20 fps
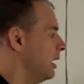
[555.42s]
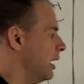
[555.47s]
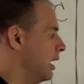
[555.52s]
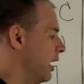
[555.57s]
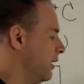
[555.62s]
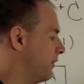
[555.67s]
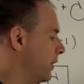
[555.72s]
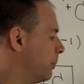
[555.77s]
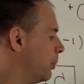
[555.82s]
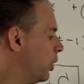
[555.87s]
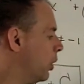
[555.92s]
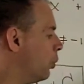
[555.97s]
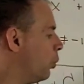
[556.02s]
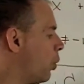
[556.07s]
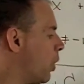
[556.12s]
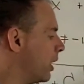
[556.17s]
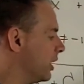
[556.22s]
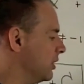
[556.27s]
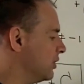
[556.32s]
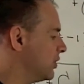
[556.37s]
If I put
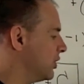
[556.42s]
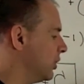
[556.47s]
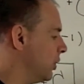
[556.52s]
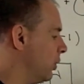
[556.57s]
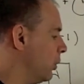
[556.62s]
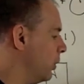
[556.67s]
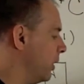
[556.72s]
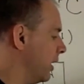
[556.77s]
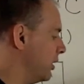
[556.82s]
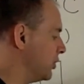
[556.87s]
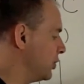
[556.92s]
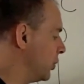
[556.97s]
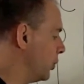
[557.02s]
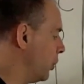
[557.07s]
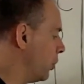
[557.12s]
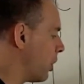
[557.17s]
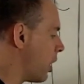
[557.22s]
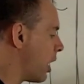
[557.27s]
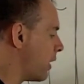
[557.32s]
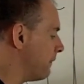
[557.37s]
1 and 2
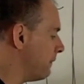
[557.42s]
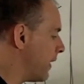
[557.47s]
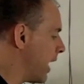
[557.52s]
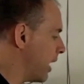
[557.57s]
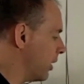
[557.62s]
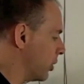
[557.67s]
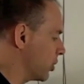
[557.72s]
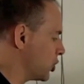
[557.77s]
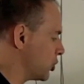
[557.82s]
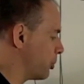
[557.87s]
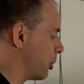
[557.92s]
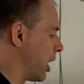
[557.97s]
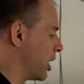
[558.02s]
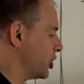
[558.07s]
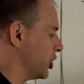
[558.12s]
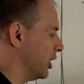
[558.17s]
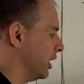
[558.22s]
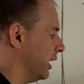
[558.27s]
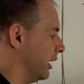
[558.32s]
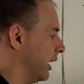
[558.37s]
into our final
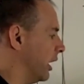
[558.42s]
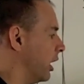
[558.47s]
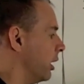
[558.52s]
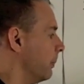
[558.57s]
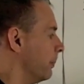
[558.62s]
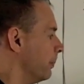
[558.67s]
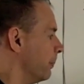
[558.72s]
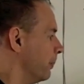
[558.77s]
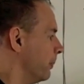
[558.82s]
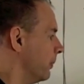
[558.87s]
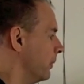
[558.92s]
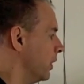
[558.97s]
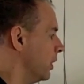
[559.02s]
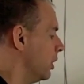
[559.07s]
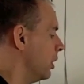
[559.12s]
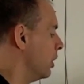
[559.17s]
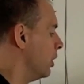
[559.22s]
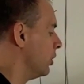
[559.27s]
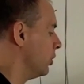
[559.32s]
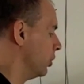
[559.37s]
expression here,
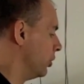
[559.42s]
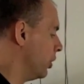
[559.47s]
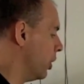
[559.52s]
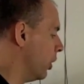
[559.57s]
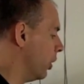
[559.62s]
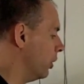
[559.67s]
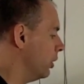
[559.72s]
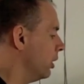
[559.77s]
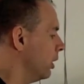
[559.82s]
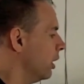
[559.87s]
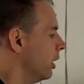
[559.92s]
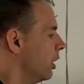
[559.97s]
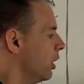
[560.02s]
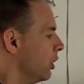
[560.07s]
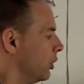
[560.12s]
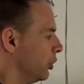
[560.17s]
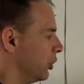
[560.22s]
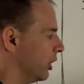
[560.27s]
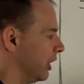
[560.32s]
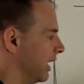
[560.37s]
you'll note
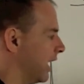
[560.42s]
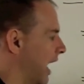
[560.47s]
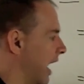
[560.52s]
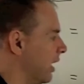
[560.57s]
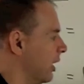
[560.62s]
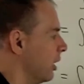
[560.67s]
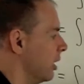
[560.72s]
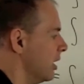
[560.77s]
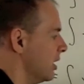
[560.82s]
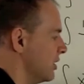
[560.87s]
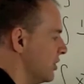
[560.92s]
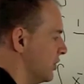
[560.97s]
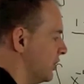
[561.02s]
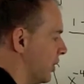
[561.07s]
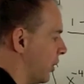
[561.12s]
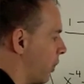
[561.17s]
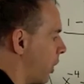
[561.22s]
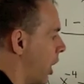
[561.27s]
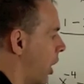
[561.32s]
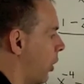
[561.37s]
you're going to get
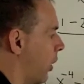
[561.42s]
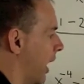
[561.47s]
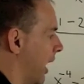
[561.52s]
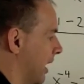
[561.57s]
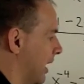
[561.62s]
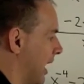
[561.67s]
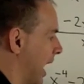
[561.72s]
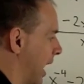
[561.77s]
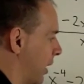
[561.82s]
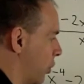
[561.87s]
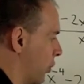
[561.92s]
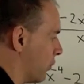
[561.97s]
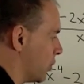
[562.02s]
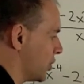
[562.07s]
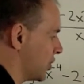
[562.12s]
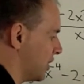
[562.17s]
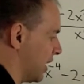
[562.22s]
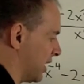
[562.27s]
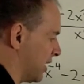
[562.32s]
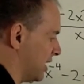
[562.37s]
0 and 9 over
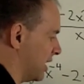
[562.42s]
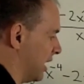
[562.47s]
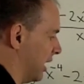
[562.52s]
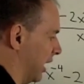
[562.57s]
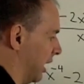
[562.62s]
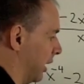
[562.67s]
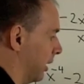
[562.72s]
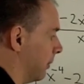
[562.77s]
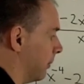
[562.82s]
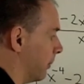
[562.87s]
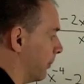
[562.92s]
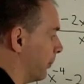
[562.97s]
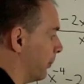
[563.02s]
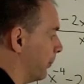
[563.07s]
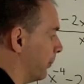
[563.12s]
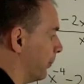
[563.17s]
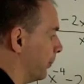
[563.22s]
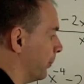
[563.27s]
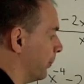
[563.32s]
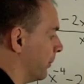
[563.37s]
16.
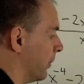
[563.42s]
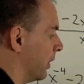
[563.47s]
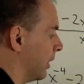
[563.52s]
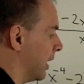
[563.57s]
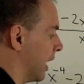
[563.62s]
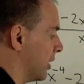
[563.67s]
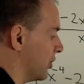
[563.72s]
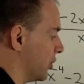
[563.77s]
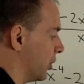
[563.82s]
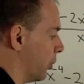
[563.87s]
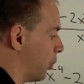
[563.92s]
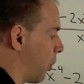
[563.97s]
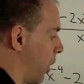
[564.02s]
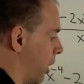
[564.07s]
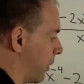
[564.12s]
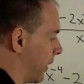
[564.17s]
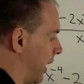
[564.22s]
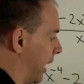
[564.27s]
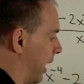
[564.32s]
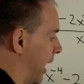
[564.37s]
Okay, so you
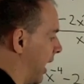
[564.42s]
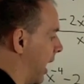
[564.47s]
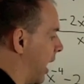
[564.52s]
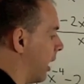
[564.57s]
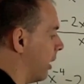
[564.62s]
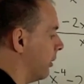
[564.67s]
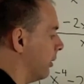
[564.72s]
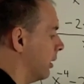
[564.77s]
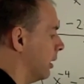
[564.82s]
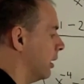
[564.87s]
work that out.